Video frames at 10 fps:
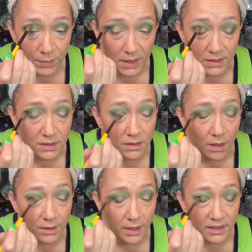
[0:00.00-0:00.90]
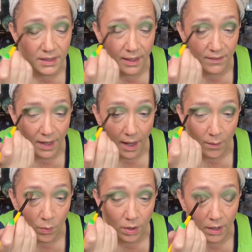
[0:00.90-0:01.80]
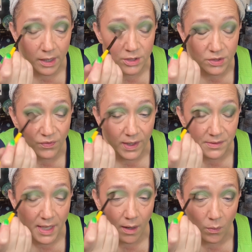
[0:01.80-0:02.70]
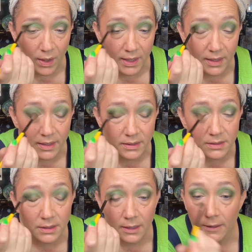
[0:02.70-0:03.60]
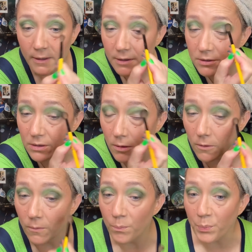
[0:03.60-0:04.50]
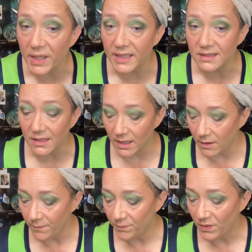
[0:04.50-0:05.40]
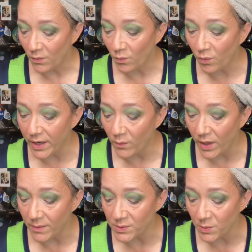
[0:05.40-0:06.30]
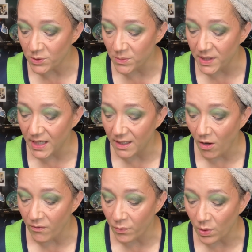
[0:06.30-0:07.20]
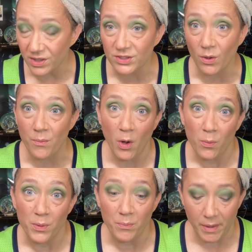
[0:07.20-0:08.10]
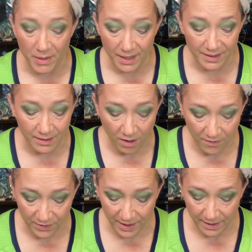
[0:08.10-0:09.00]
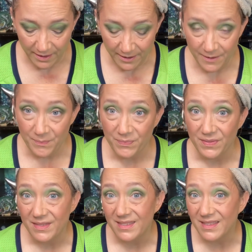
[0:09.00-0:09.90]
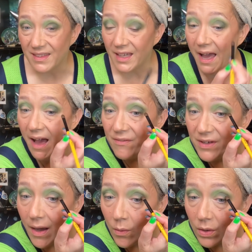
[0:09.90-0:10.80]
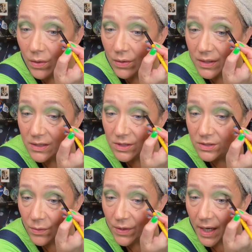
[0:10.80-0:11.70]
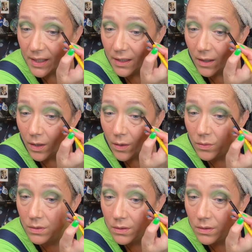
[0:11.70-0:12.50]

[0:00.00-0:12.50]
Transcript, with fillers: because it's on a day that i work i just found out when it is so but it's like right when I'm supposed to be getting off work, so I'm hoping maybe I can get off like like a half an hour early just so that I can go.